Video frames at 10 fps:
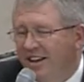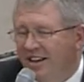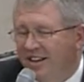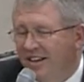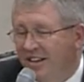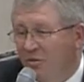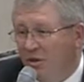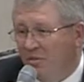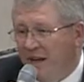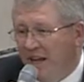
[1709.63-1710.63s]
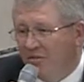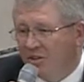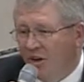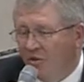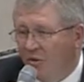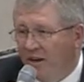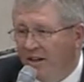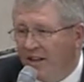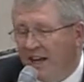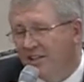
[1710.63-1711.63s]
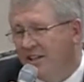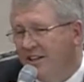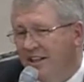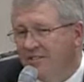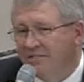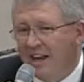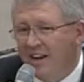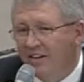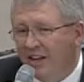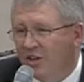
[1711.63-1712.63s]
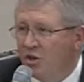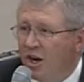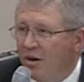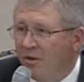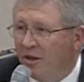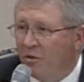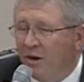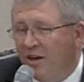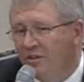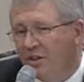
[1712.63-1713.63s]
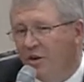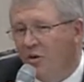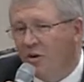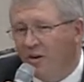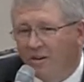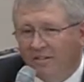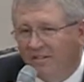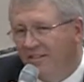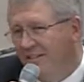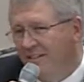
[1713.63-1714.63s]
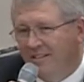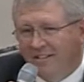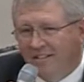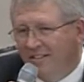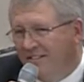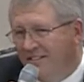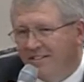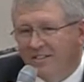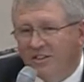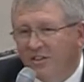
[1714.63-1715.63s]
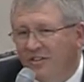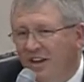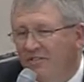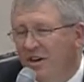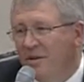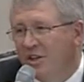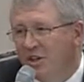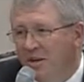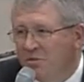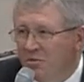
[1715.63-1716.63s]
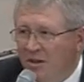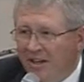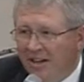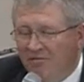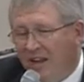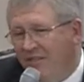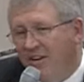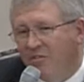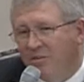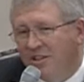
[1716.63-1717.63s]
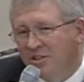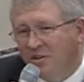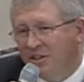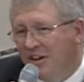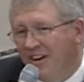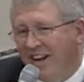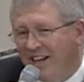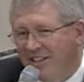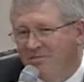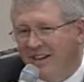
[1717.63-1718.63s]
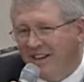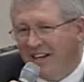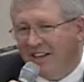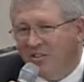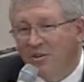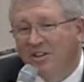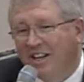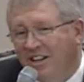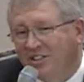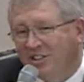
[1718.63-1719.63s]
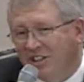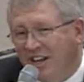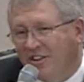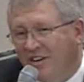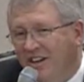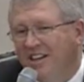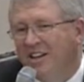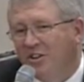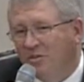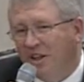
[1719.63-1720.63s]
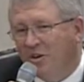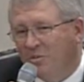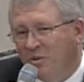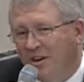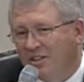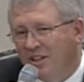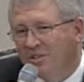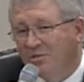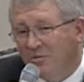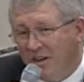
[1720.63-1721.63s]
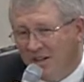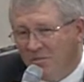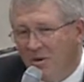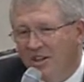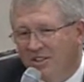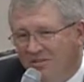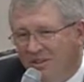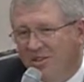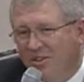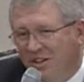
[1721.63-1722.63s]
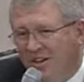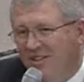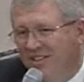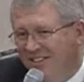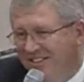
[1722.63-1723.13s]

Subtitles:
And when the meeting was over with, I suddenly found a chairman around the corner, not very many steps away. I've never been so interrogated in my life. Your intelligence gathering through that whole process was quite impressive, Mr. Chairman.